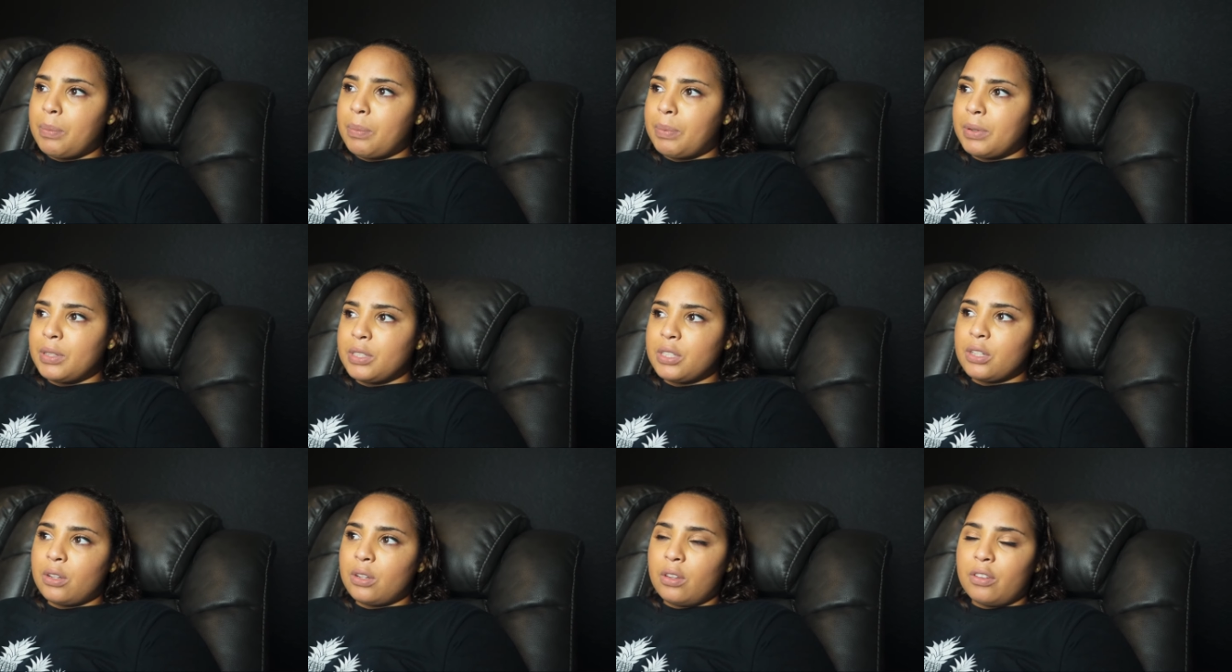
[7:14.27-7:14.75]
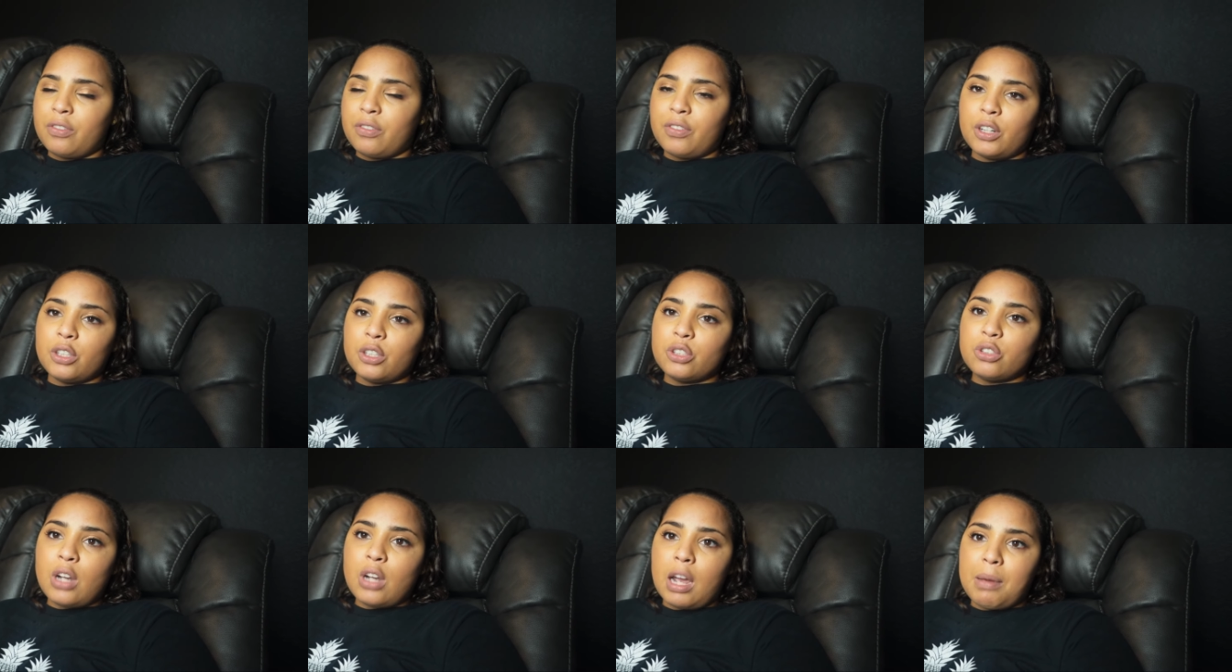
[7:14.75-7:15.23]
up until the
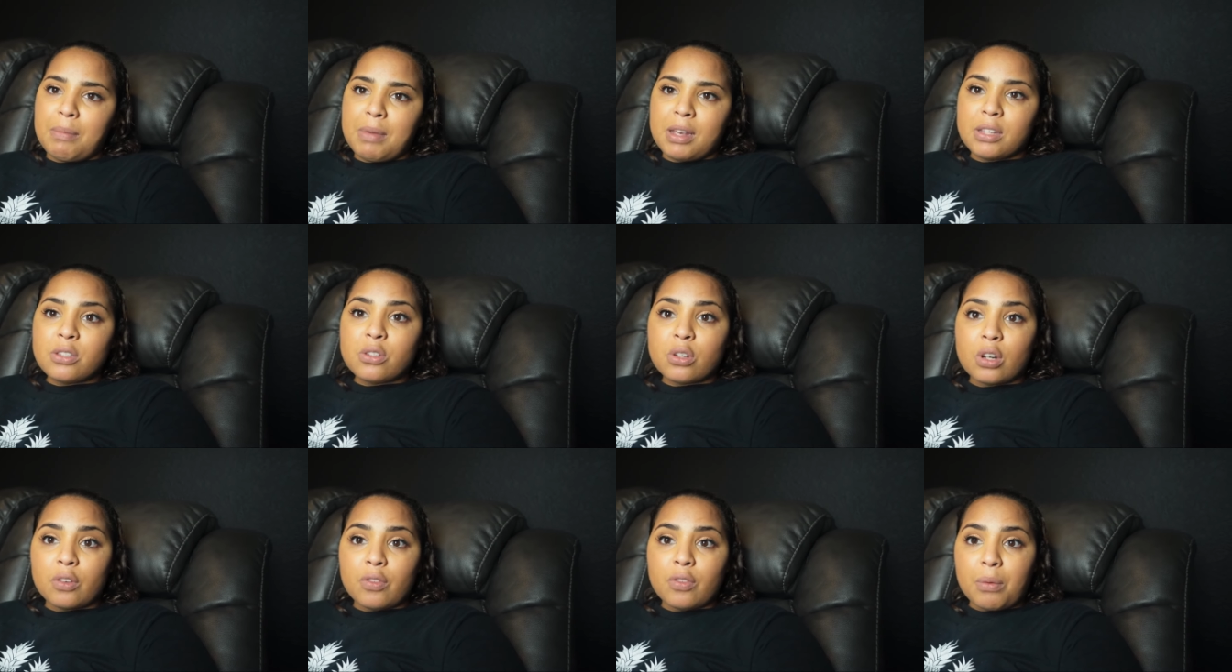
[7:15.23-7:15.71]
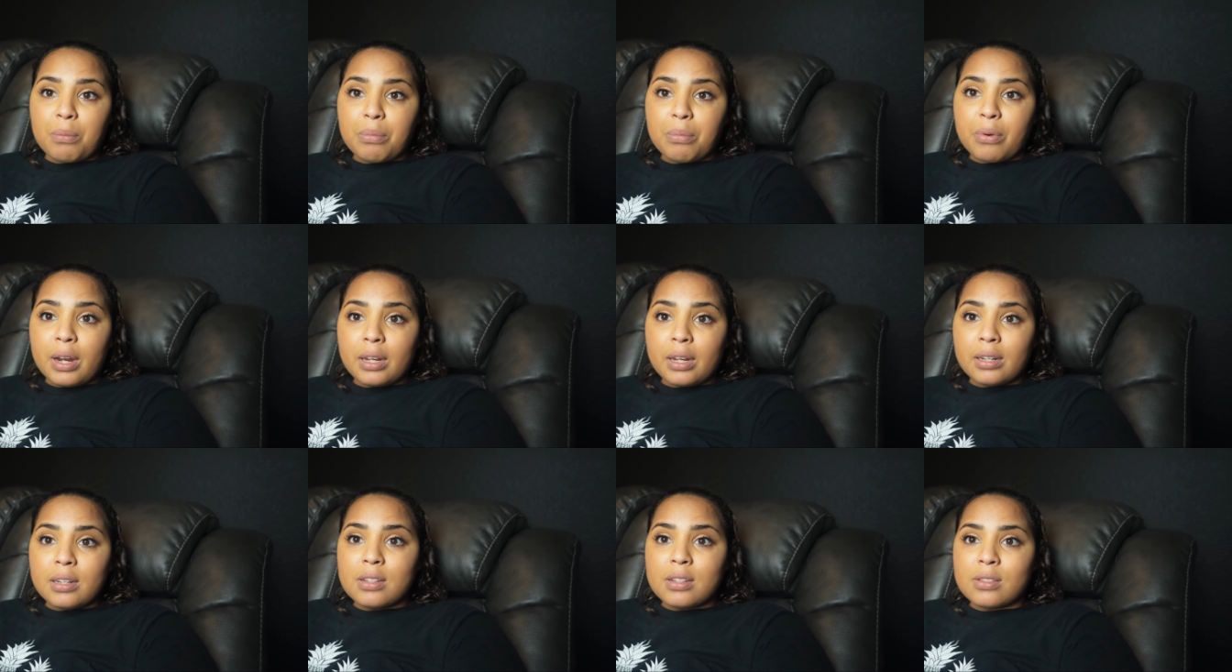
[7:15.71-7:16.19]
first trimester if I'm
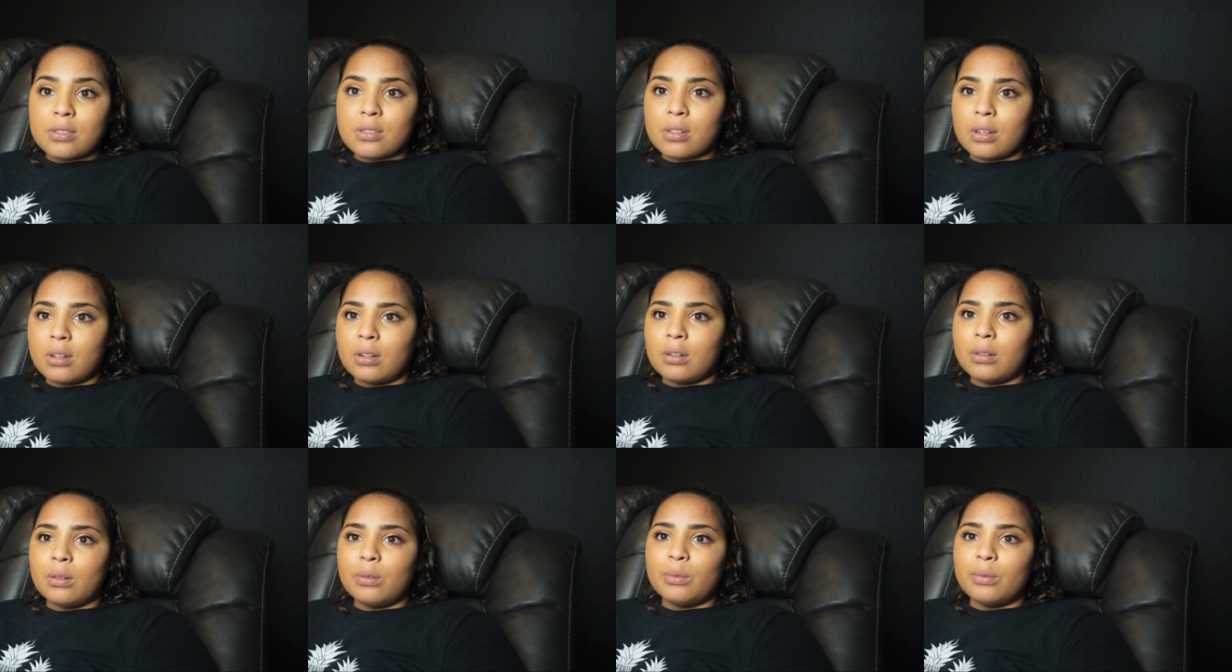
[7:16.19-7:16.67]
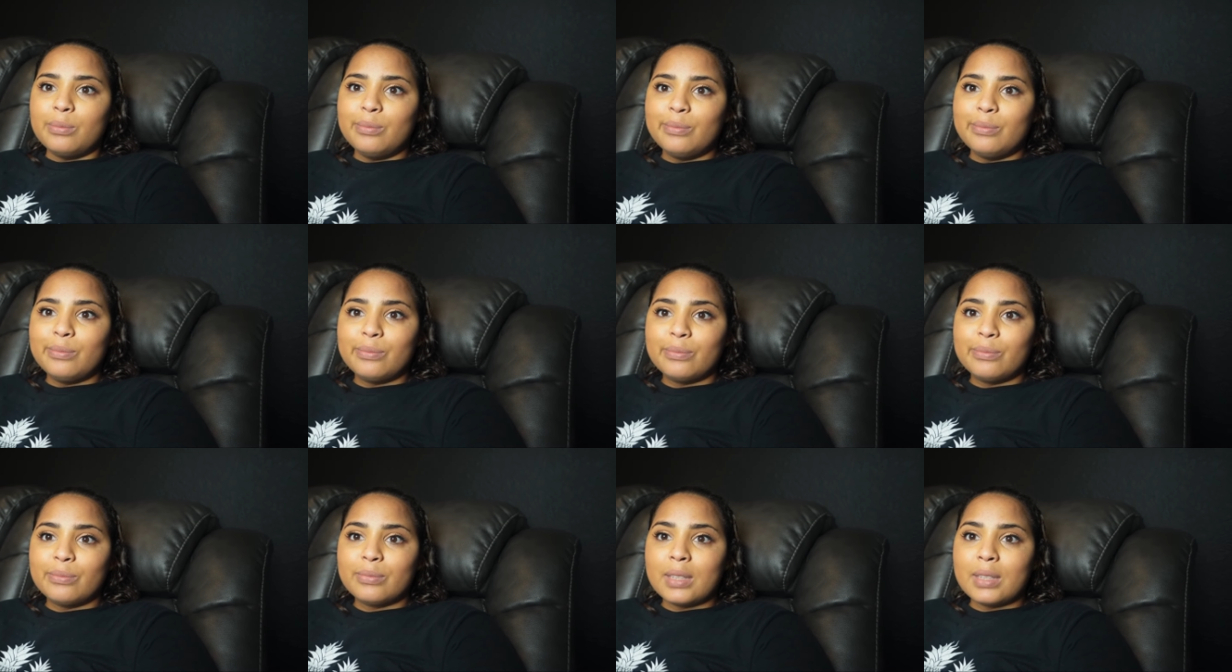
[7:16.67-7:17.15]
pregnant, so
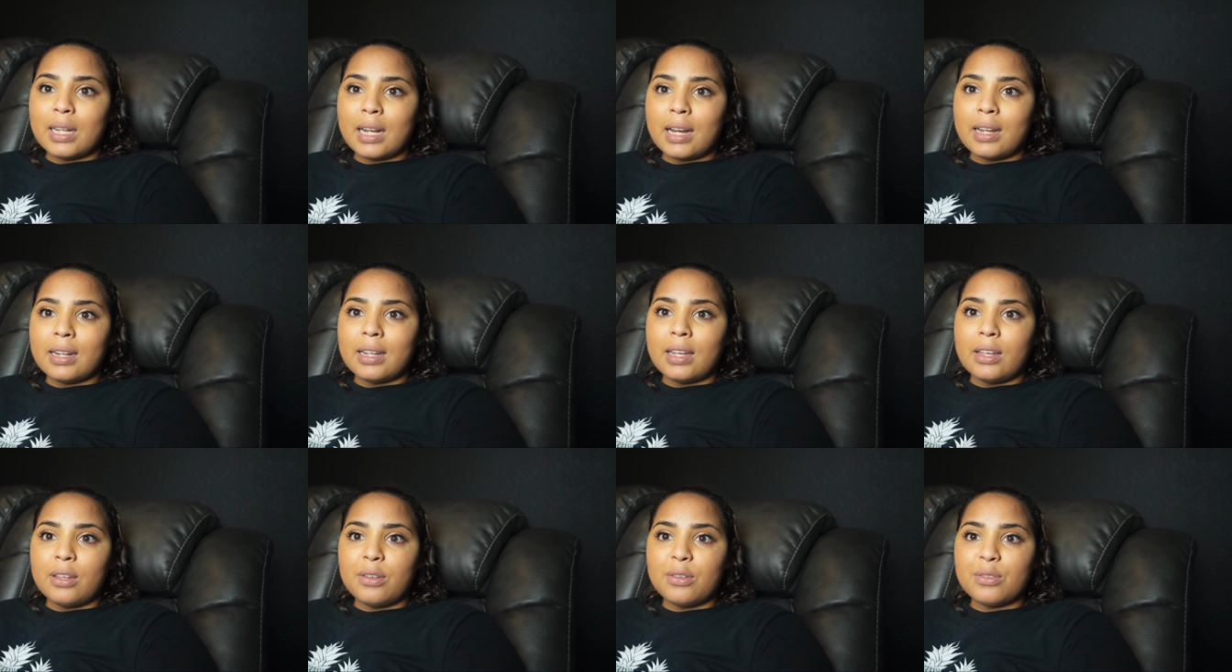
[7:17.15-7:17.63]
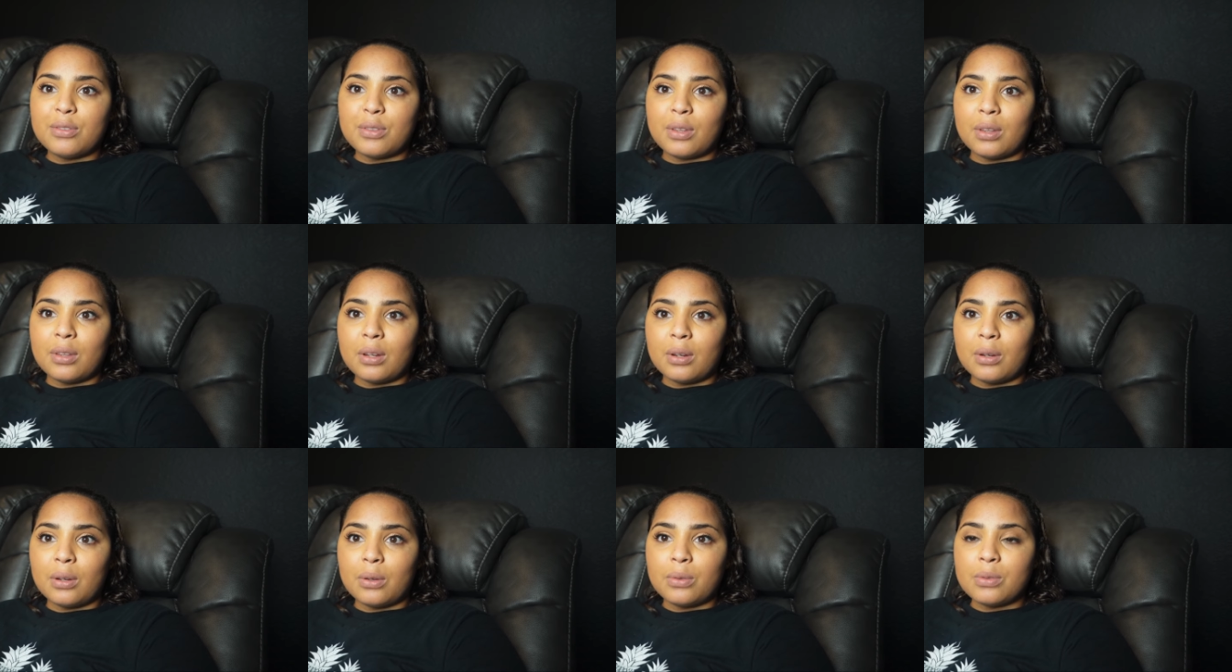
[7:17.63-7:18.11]
I got to get used
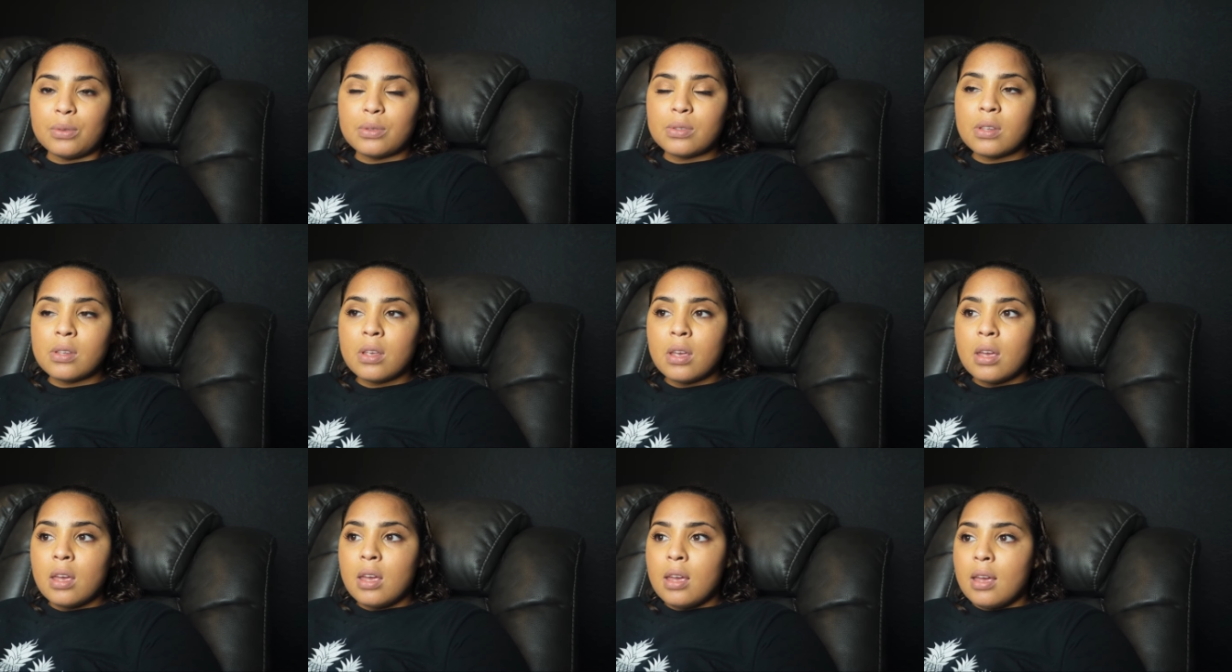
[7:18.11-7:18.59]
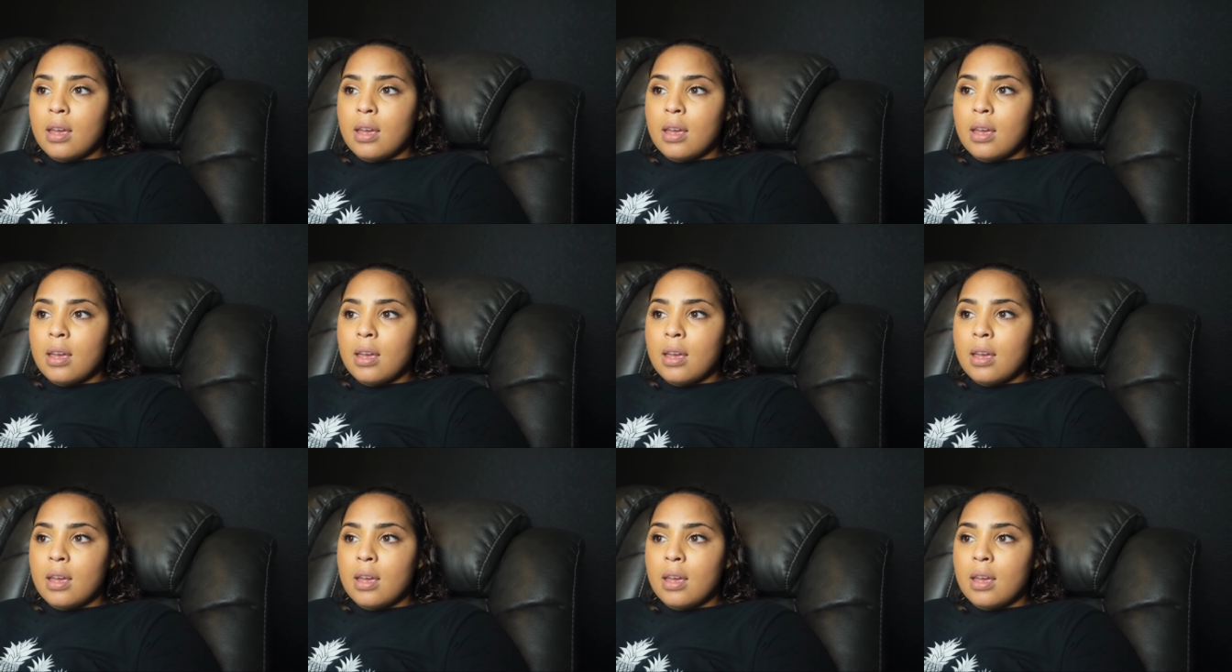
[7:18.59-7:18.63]
to those.